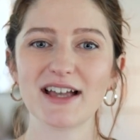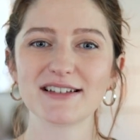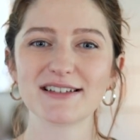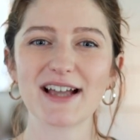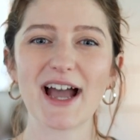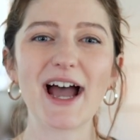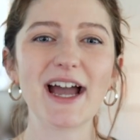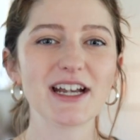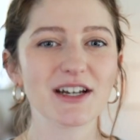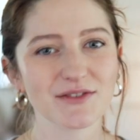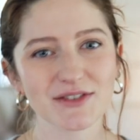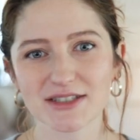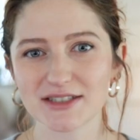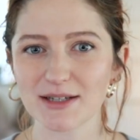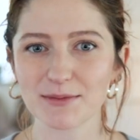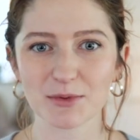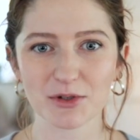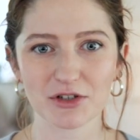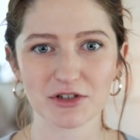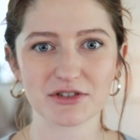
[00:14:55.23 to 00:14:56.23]
kind of a
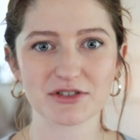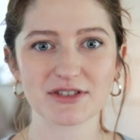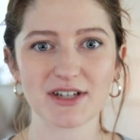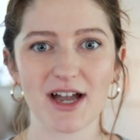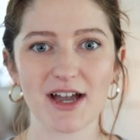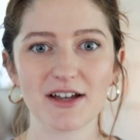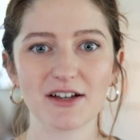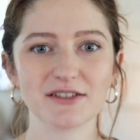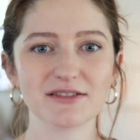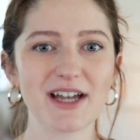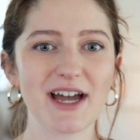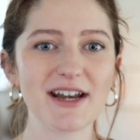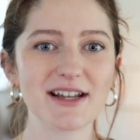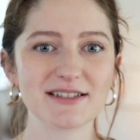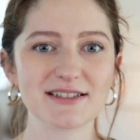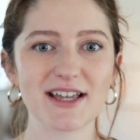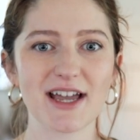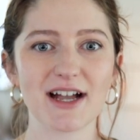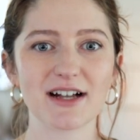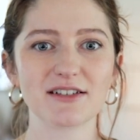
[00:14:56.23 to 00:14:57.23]
similar style. Not
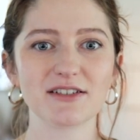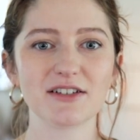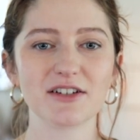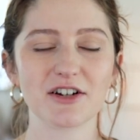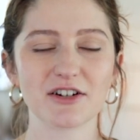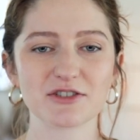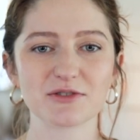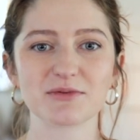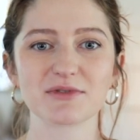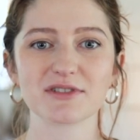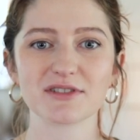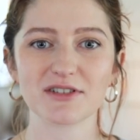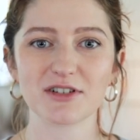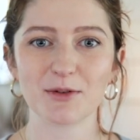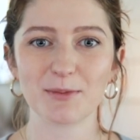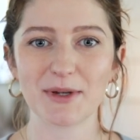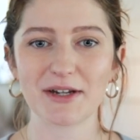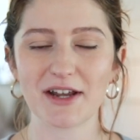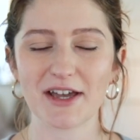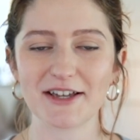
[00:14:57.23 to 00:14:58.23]
exactly, hers was a
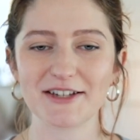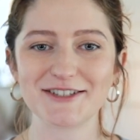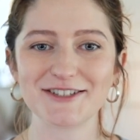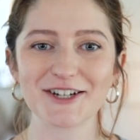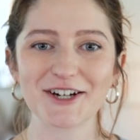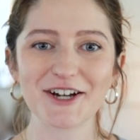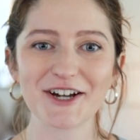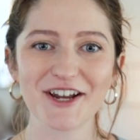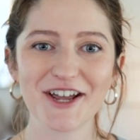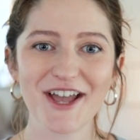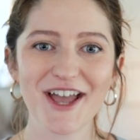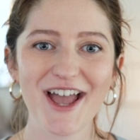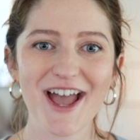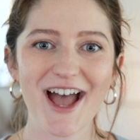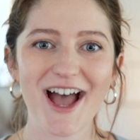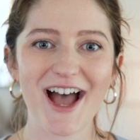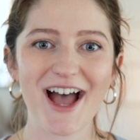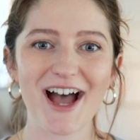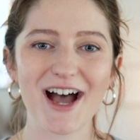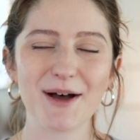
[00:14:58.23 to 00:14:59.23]
little bit nicer,
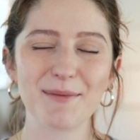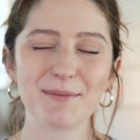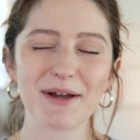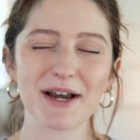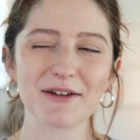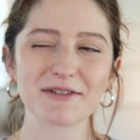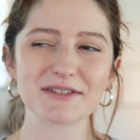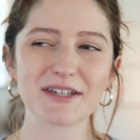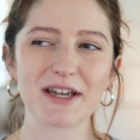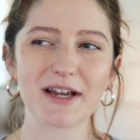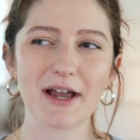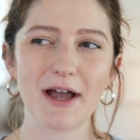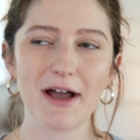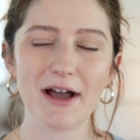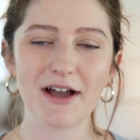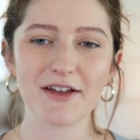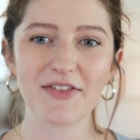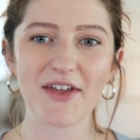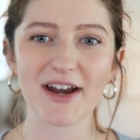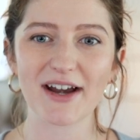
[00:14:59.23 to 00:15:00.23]
but I was like,
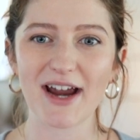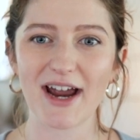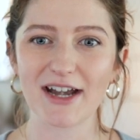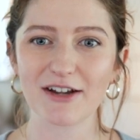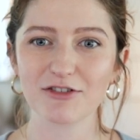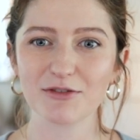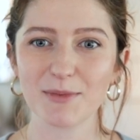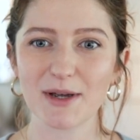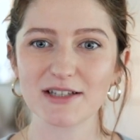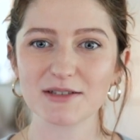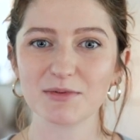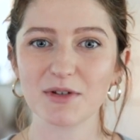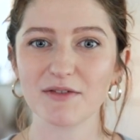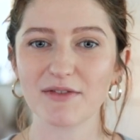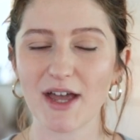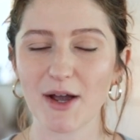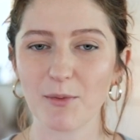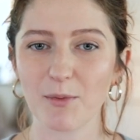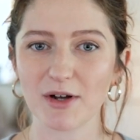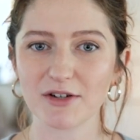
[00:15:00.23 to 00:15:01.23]
huh, that kind of reminds me of
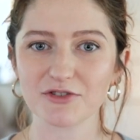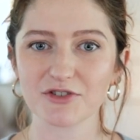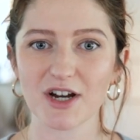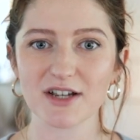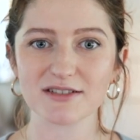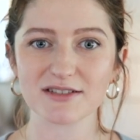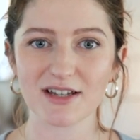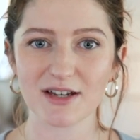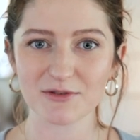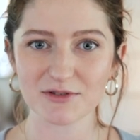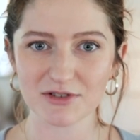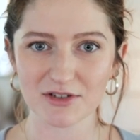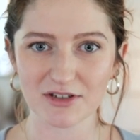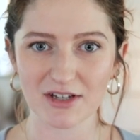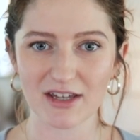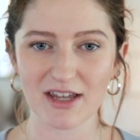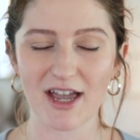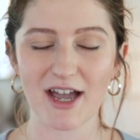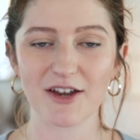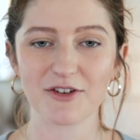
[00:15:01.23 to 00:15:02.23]
that one dress I was
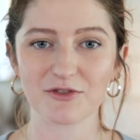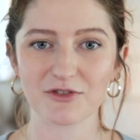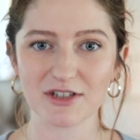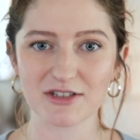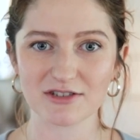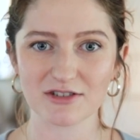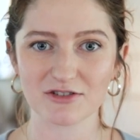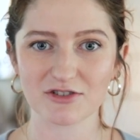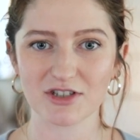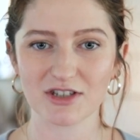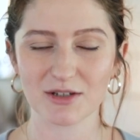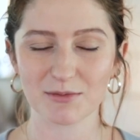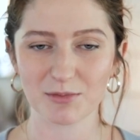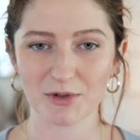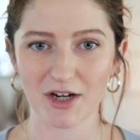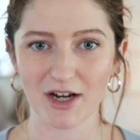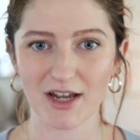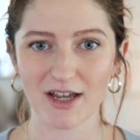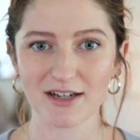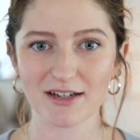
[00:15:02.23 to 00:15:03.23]
looking at and researching the
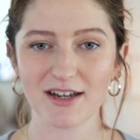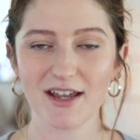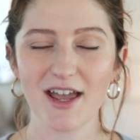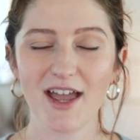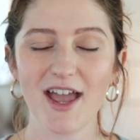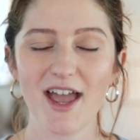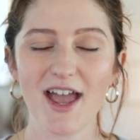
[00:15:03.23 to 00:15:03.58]
brand.